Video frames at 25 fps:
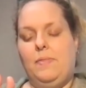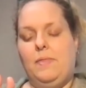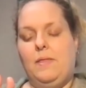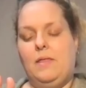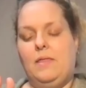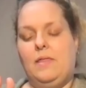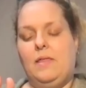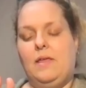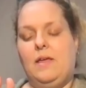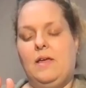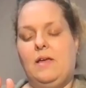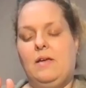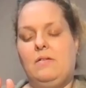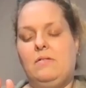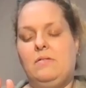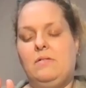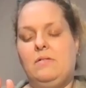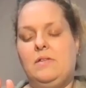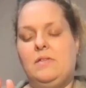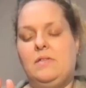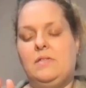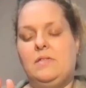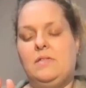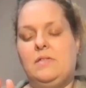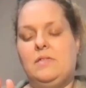that the
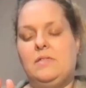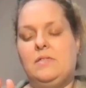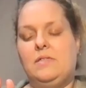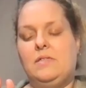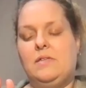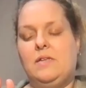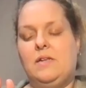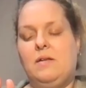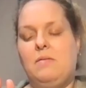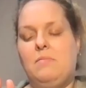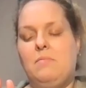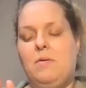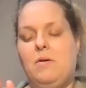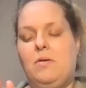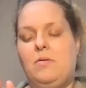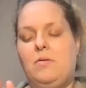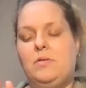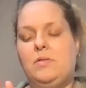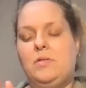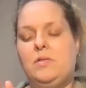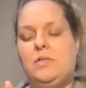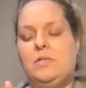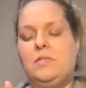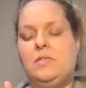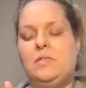illnesses and
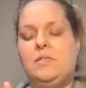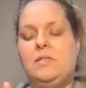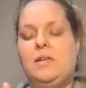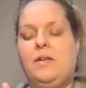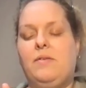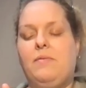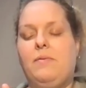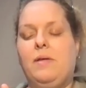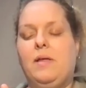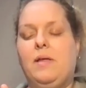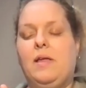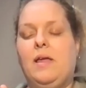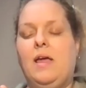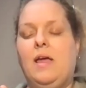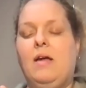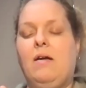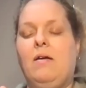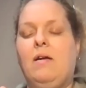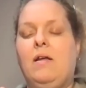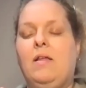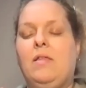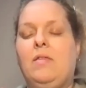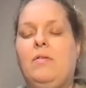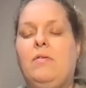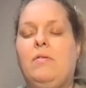emotions that have been
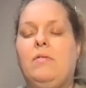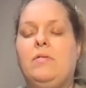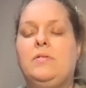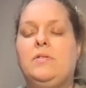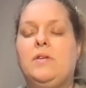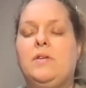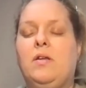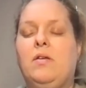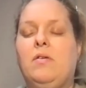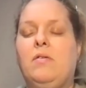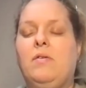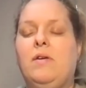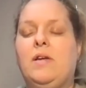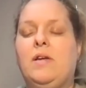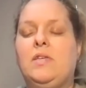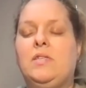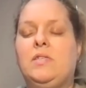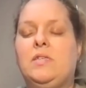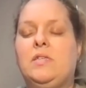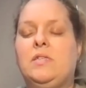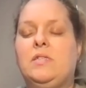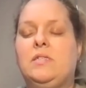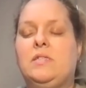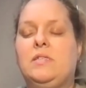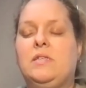carried through
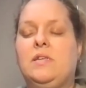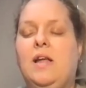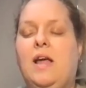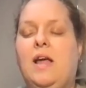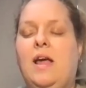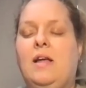generations and